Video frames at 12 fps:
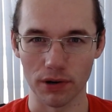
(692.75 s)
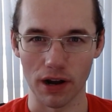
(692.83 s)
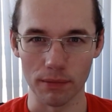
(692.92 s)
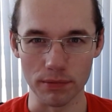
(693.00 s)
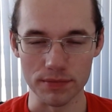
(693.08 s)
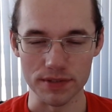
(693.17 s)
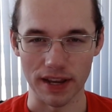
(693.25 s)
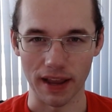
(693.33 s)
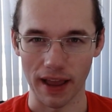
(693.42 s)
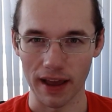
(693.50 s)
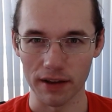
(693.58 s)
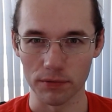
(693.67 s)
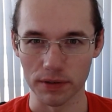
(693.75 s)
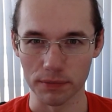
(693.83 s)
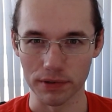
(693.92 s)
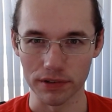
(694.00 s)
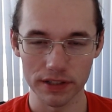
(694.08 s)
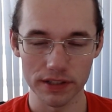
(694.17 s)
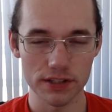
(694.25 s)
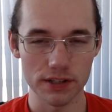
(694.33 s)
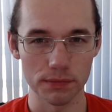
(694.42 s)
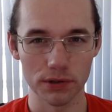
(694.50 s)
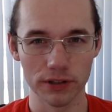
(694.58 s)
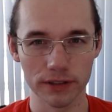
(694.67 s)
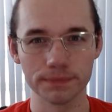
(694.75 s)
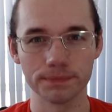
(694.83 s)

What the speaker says: problems I had when building this computer.